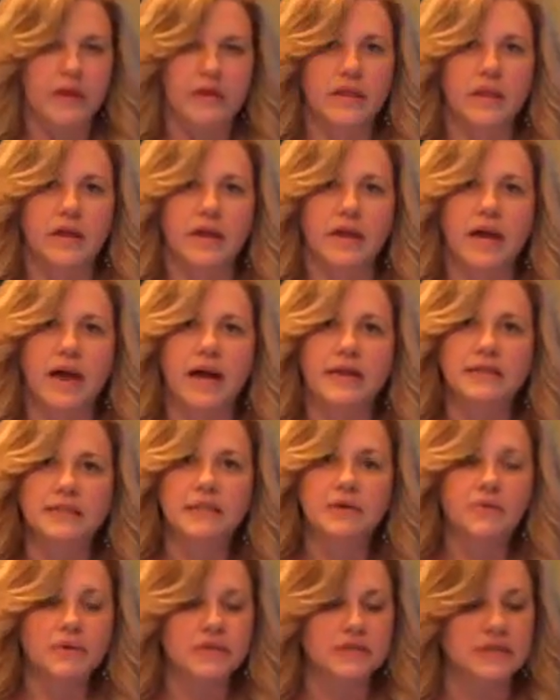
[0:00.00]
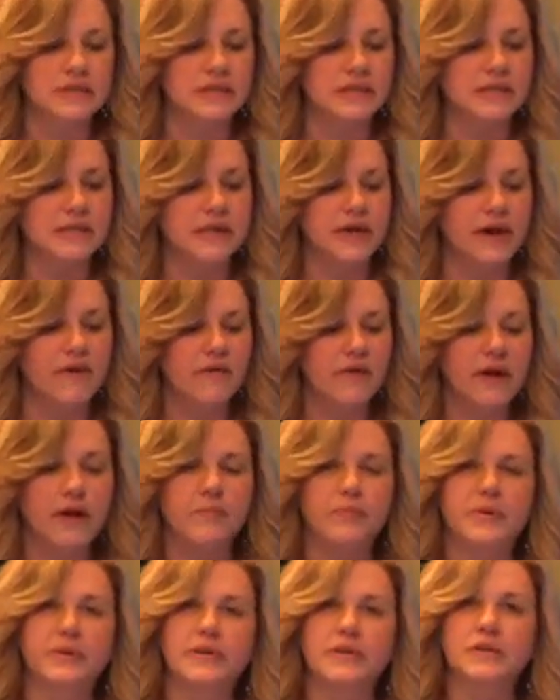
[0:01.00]
The idea was to discover
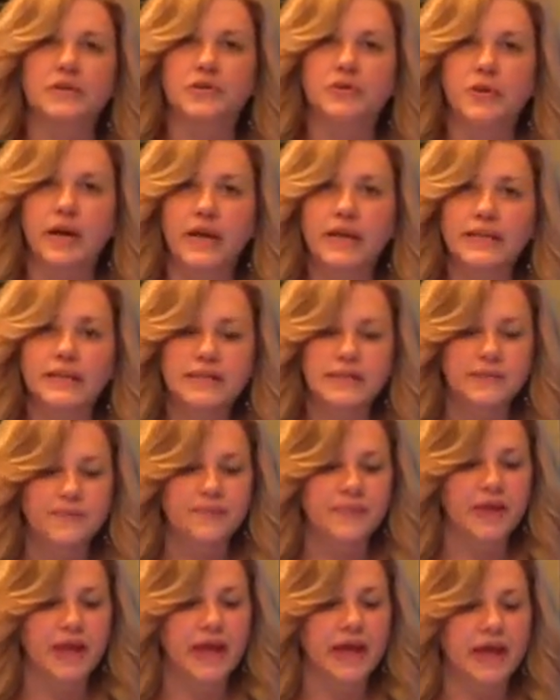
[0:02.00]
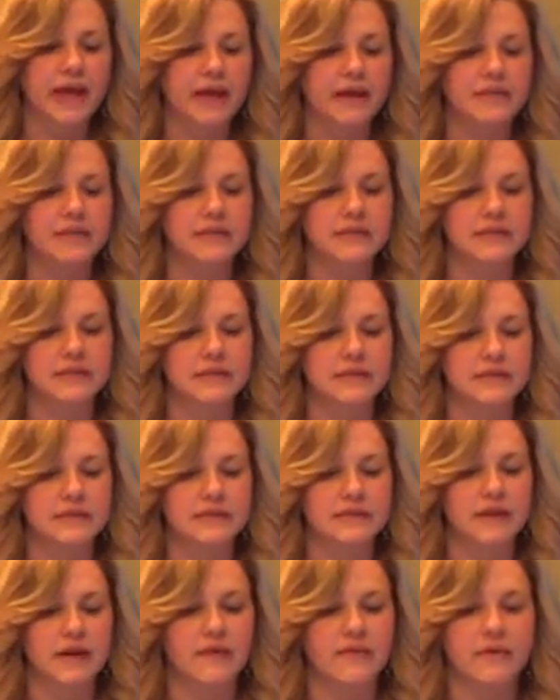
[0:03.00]
and predict trends and to
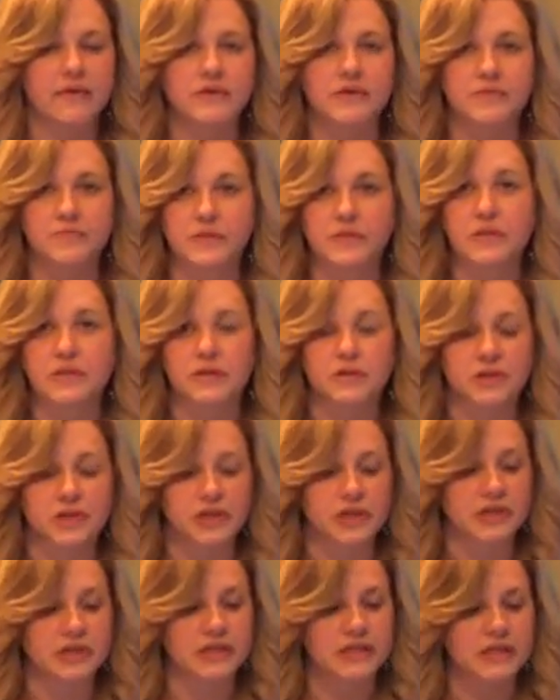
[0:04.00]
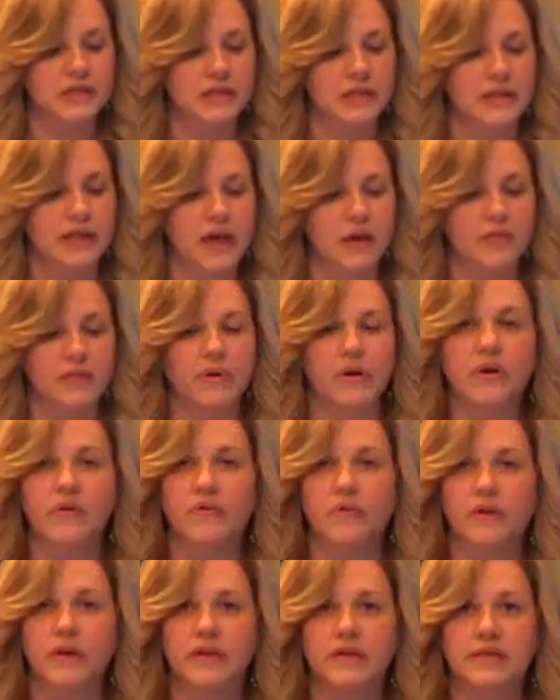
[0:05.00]
discover some solutions that would
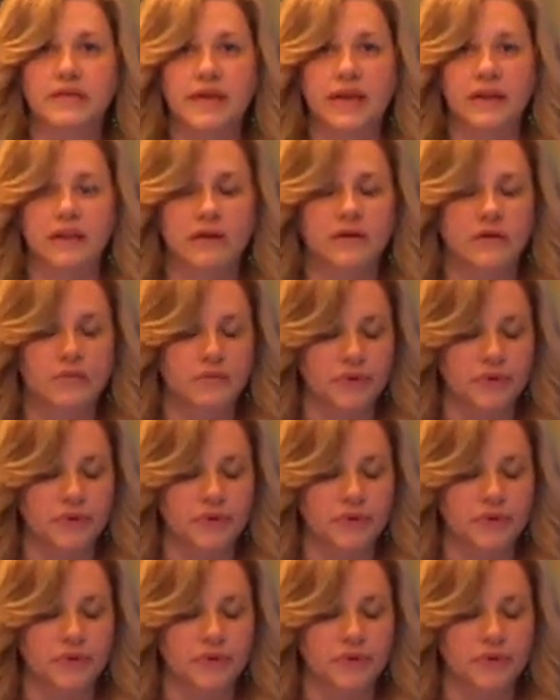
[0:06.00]
avoid these ethical